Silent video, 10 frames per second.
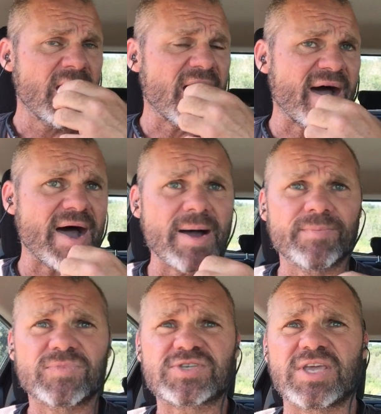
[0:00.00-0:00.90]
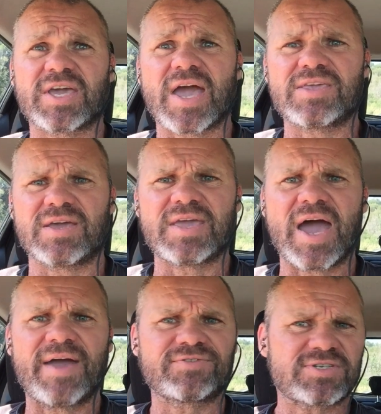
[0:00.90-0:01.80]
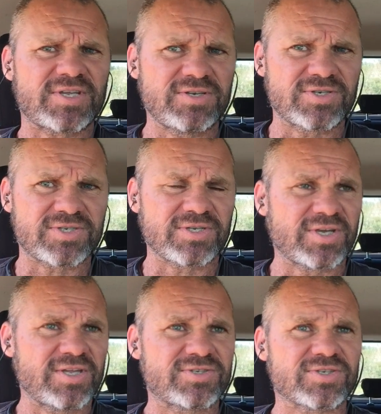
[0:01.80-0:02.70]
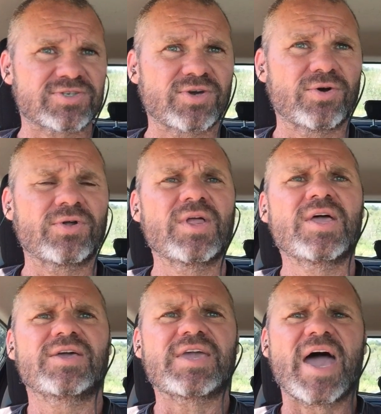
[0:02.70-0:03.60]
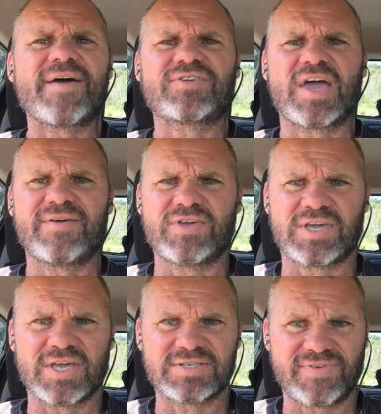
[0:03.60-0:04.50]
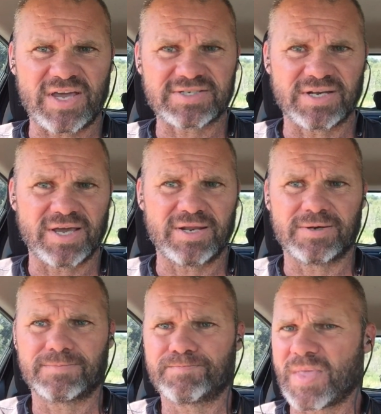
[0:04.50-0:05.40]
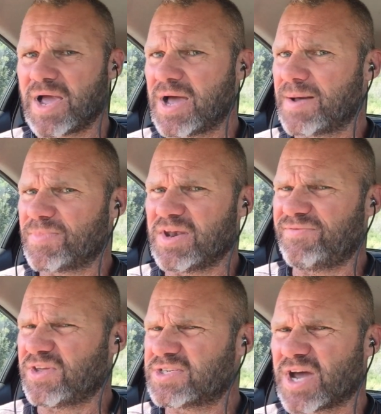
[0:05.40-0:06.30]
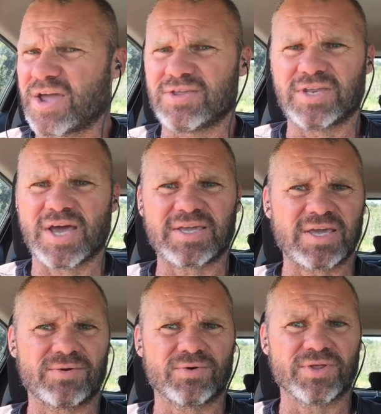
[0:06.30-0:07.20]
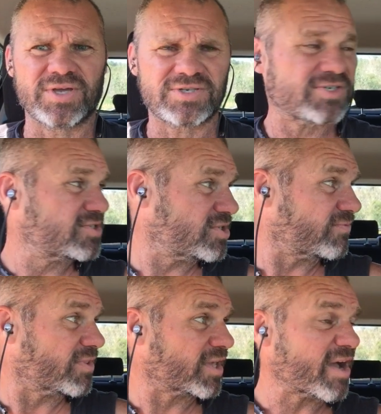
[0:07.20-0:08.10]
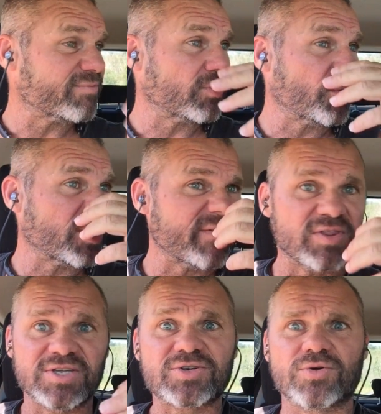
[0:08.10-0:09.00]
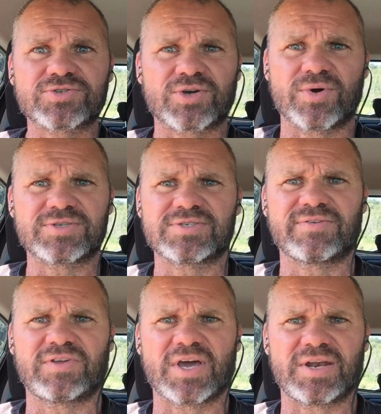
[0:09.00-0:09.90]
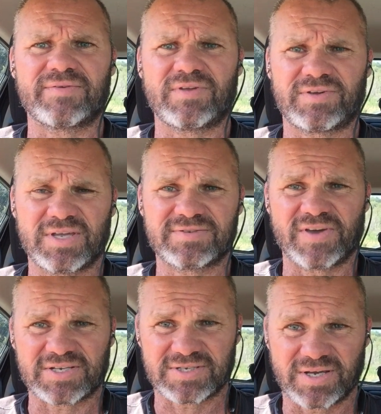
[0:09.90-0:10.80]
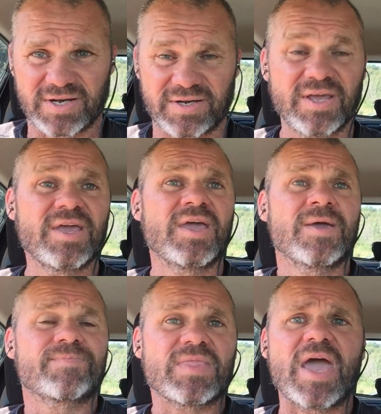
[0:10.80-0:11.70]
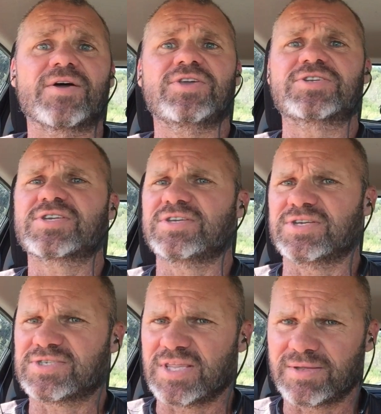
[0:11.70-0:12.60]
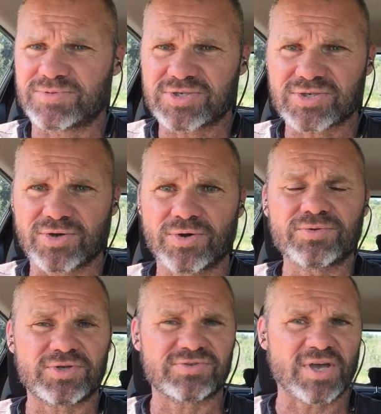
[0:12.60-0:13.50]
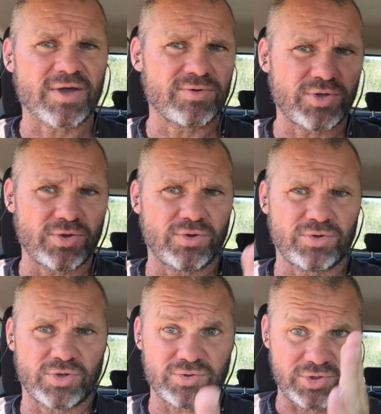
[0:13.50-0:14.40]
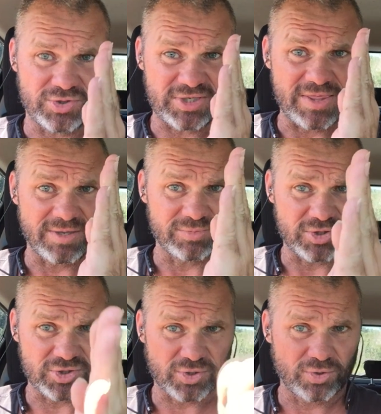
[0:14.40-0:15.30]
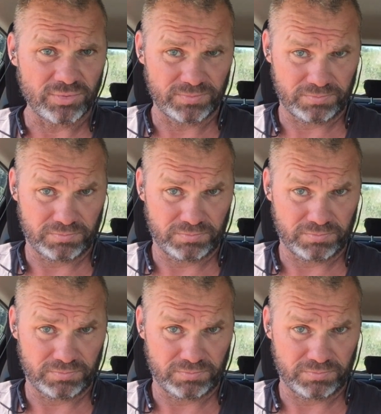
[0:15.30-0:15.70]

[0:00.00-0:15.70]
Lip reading: So you have to send your kids to school. You have to have your kids vaccinated. And if you don't get all these shit from the government or whatever. There's consequences if you don't have your kids vaccinated. Now, you send them to school. So you send them to school.